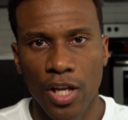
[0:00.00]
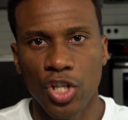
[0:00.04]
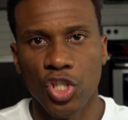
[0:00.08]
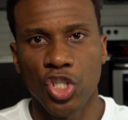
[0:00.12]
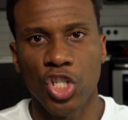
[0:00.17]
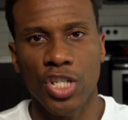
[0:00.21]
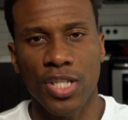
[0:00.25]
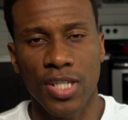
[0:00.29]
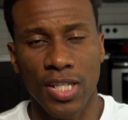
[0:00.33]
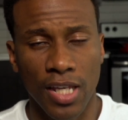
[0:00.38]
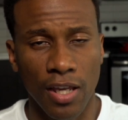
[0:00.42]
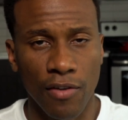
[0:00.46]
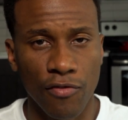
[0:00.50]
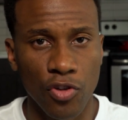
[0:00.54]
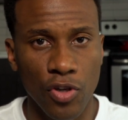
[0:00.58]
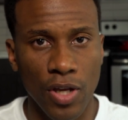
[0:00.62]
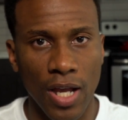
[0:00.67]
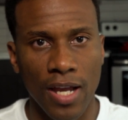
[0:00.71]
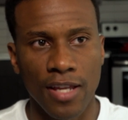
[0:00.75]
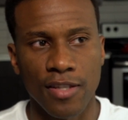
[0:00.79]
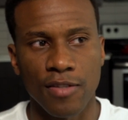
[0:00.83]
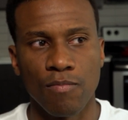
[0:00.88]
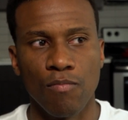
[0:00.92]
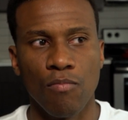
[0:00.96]
just to give you
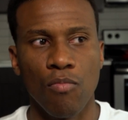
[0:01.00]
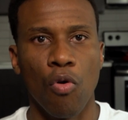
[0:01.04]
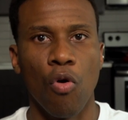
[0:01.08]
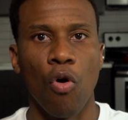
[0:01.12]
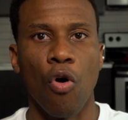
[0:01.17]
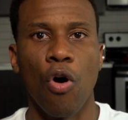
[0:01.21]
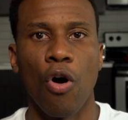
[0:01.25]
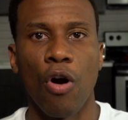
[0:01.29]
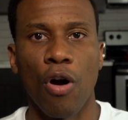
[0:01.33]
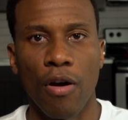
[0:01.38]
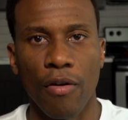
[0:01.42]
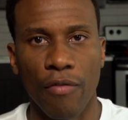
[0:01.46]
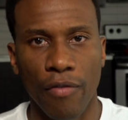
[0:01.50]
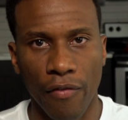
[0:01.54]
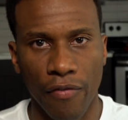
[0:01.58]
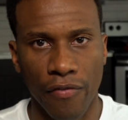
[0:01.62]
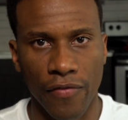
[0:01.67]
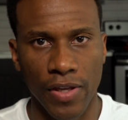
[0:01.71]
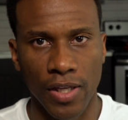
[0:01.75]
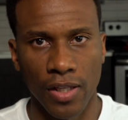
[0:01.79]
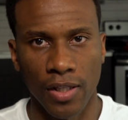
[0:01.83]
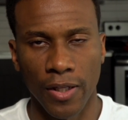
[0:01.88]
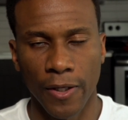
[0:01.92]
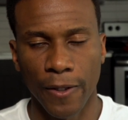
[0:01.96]
guys more of a
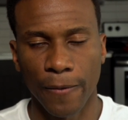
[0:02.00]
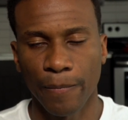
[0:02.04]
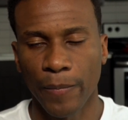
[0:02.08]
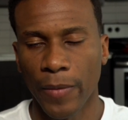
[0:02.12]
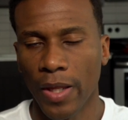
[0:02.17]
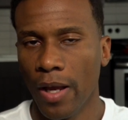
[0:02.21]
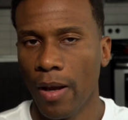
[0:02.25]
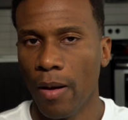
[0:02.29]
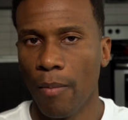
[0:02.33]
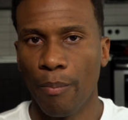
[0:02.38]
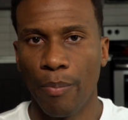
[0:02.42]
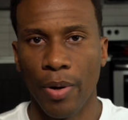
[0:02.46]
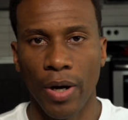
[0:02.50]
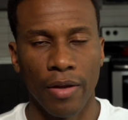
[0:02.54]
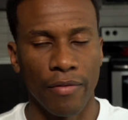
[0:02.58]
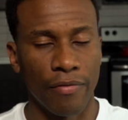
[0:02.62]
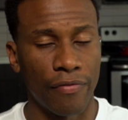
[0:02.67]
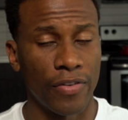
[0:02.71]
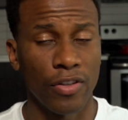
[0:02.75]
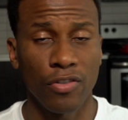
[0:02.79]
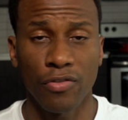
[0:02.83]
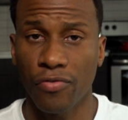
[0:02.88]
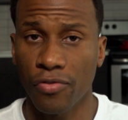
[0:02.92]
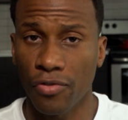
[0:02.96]
feeling.
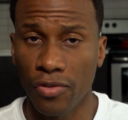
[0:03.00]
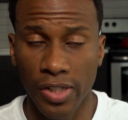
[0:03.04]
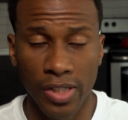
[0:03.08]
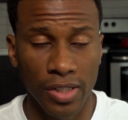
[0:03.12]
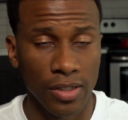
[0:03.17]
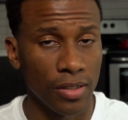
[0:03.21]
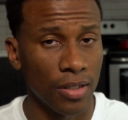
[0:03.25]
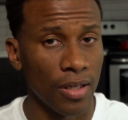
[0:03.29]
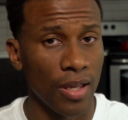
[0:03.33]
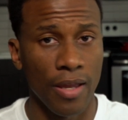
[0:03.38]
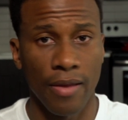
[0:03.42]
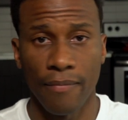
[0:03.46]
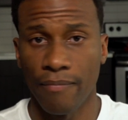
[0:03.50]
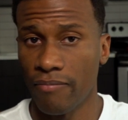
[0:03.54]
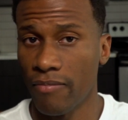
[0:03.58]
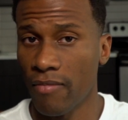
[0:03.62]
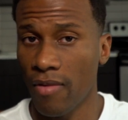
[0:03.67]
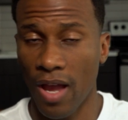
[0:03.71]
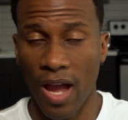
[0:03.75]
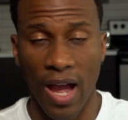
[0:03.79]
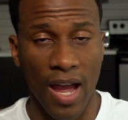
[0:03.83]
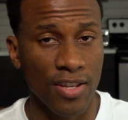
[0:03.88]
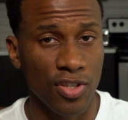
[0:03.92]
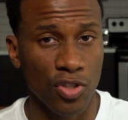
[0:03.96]
But feel free,
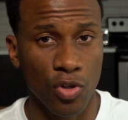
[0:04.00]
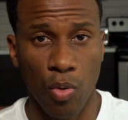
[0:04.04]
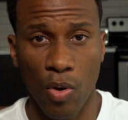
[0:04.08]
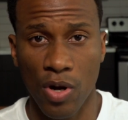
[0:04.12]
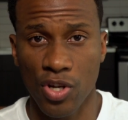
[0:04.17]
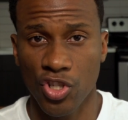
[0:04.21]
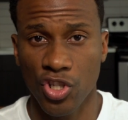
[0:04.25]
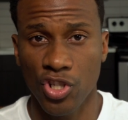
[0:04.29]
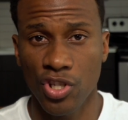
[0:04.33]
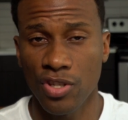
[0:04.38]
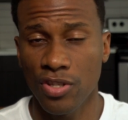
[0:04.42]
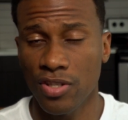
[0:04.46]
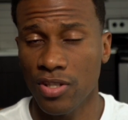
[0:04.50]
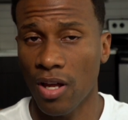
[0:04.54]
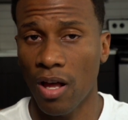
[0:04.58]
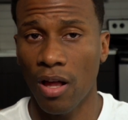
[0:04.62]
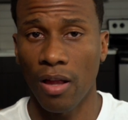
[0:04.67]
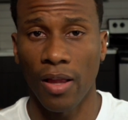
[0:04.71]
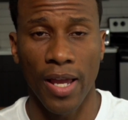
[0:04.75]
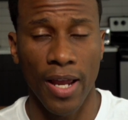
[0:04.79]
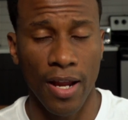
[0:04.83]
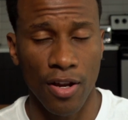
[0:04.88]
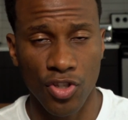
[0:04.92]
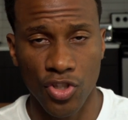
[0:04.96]
ask questions,
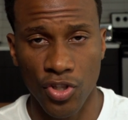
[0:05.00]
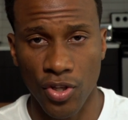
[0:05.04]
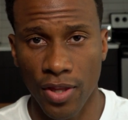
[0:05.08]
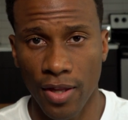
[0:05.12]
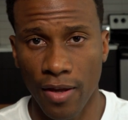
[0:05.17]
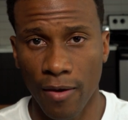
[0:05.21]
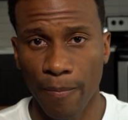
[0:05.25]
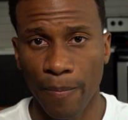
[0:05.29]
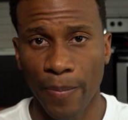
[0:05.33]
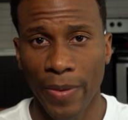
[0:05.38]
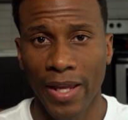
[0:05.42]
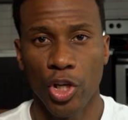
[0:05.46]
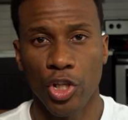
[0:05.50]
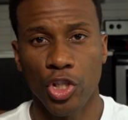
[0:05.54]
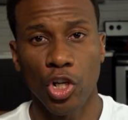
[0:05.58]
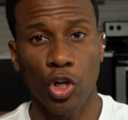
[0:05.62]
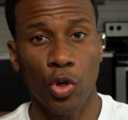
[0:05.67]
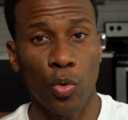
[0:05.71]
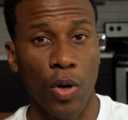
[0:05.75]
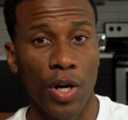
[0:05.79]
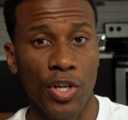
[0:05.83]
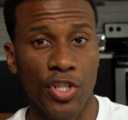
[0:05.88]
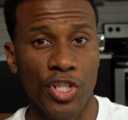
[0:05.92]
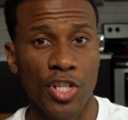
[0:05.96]
I'll answer them. Your
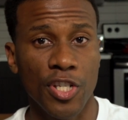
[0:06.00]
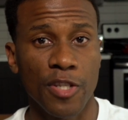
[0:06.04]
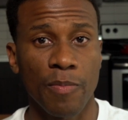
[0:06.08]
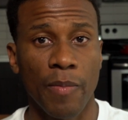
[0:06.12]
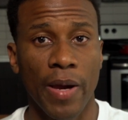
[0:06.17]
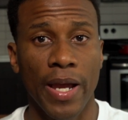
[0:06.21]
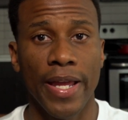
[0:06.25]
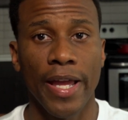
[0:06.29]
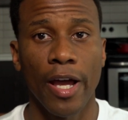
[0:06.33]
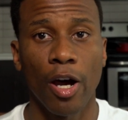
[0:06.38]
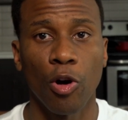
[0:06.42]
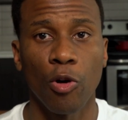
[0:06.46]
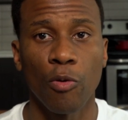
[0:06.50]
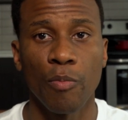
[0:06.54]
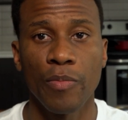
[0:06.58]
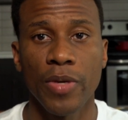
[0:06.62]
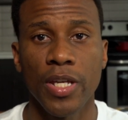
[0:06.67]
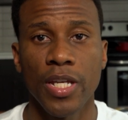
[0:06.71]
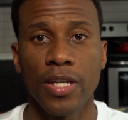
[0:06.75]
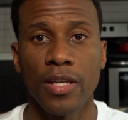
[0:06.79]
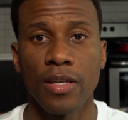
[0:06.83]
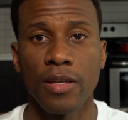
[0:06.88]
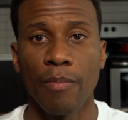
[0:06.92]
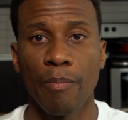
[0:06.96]
questions might help
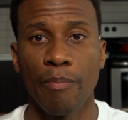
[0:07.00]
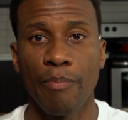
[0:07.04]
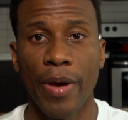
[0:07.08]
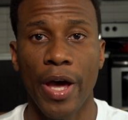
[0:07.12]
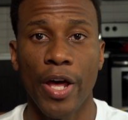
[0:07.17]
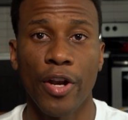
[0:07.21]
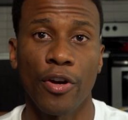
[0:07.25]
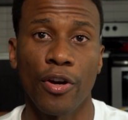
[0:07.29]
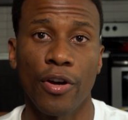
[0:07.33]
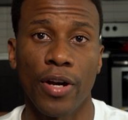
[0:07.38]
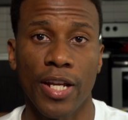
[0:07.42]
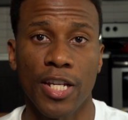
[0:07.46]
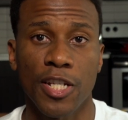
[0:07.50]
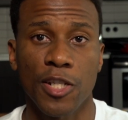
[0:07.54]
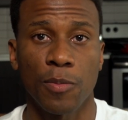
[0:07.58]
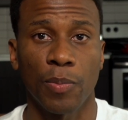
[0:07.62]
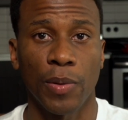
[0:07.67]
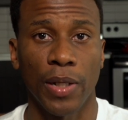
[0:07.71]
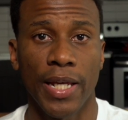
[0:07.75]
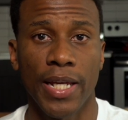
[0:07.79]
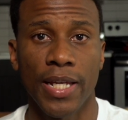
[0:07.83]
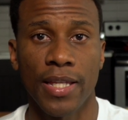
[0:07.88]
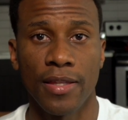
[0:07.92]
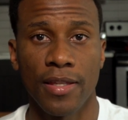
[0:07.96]
me better
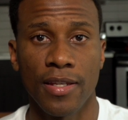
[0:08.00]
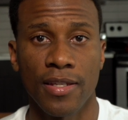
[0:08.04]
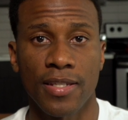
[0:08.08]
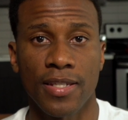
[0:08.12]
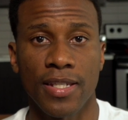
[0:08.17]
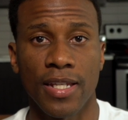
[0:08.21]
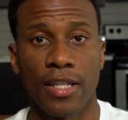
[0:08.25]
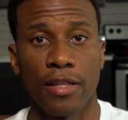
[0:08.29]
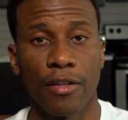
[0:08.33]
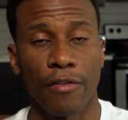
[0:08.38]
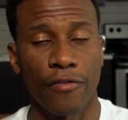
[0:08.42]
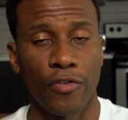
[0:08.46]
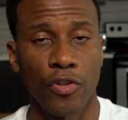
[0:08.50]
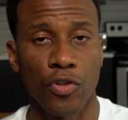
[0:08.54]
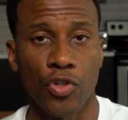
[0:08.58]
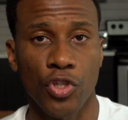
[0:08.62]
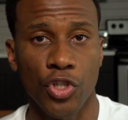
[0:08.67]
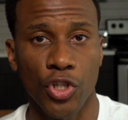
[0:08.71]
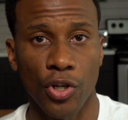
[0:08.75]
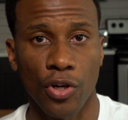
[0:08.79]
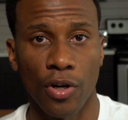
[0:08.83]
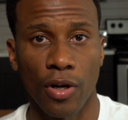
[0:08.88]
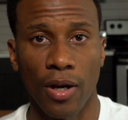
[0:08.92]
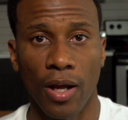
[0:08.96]
explain this in the
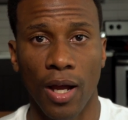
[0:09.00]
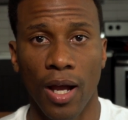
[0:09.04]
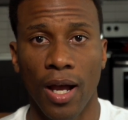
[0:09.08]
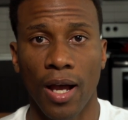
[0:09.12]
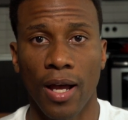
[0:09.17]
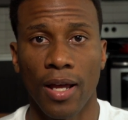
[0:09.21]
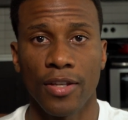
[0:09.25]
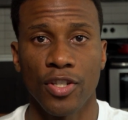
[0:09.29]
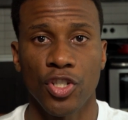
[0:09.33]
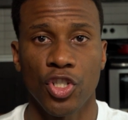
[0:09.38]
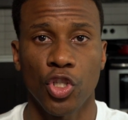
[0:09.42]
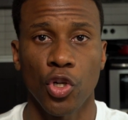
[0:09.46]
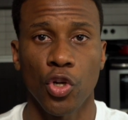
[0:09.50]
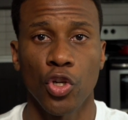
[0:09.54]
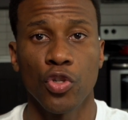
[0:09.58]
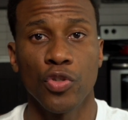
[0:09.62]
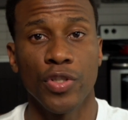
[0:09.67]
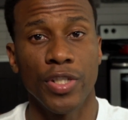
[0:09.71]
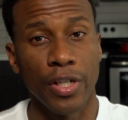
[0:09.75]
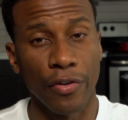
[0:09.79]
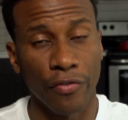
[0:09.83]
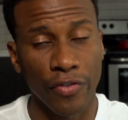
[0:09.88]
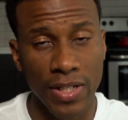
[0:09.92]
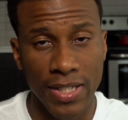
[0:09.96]
future, show you
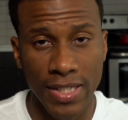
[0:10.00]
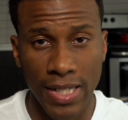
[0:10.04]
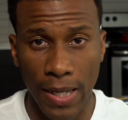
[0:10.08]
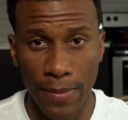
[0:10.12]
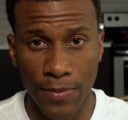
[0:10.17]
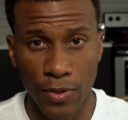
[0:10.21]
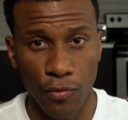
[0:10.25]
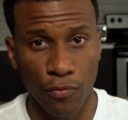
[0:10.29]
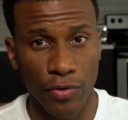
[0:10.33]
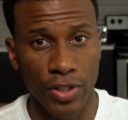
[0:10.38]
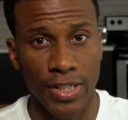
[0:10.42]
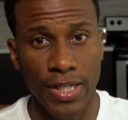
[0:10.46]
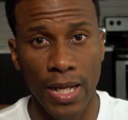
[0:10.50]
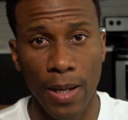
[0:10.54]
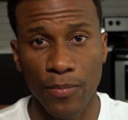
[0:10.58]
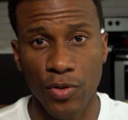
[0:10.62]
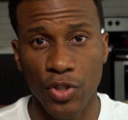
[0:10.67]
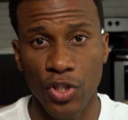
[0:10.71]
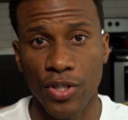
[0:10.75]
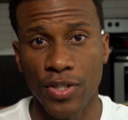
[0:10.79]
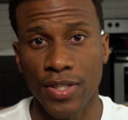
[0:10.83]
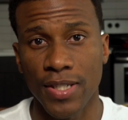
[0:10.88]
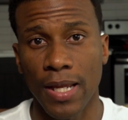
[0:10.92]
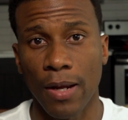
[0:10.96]
different types of
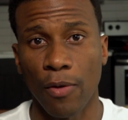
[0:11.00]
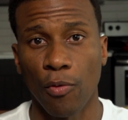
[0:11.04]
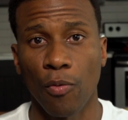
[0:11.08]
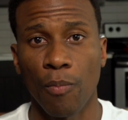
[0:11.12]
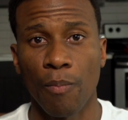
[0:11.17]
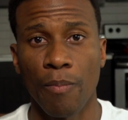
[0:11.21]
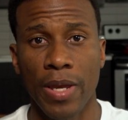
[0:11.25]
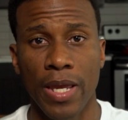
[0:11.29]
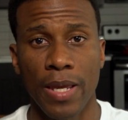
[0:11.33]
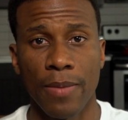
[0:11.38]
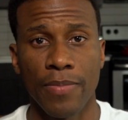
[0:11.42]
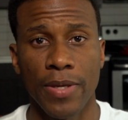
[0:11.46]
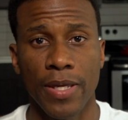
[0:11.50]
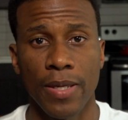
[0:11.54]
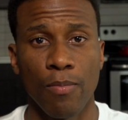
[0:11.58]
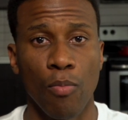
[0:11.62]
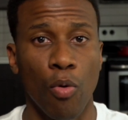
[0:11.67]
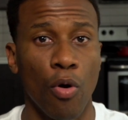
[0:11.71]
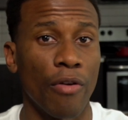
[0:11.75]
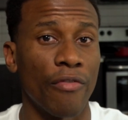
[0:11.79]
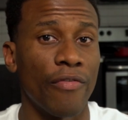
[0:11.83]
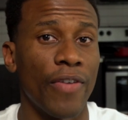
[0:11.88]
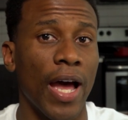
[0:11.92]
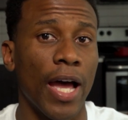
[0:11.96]
redemptions that may be
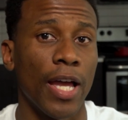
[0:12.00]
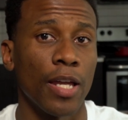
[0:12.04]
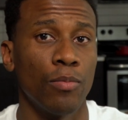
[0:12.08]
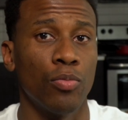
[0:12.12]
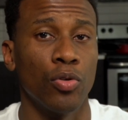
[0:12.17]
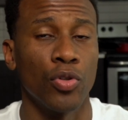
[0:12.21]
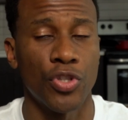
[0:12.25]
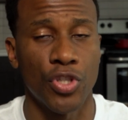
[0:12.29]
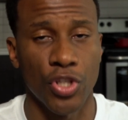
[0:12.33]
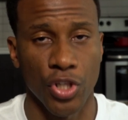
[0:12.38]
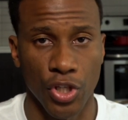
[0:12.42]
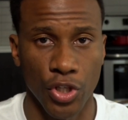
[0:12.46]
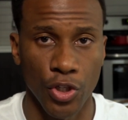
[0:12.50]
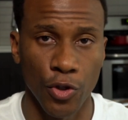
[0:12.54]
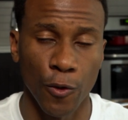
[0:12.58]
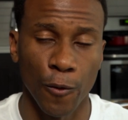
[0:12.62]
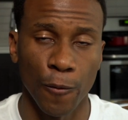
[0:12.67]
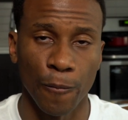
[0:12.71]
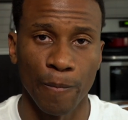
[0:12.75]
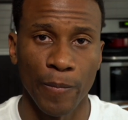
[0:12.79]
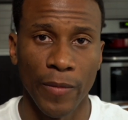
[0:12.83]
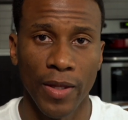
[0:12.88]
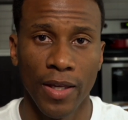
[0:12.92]
more valuable to you.